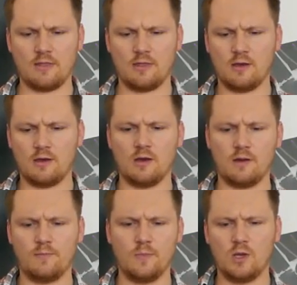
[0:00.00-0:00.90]

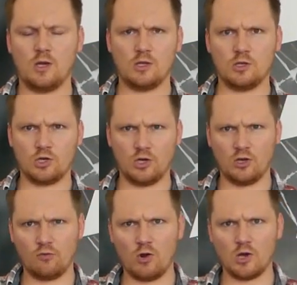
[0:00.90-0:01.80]
the
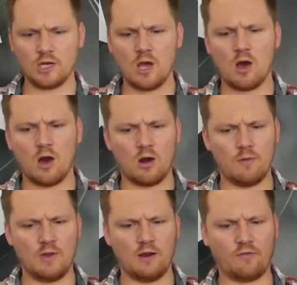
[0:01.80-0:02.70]
tourniquet rod are
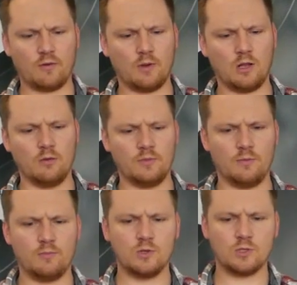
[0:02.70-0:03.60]
made from
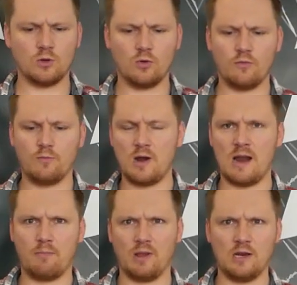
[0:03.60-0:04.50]
aluminum, so
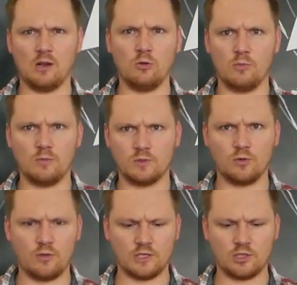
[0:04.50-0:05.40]
airplane aluminum,
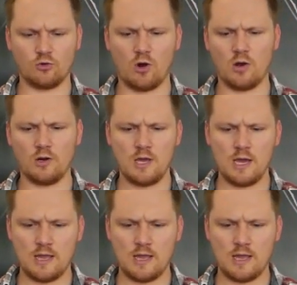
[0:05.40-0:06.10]
so they're strong.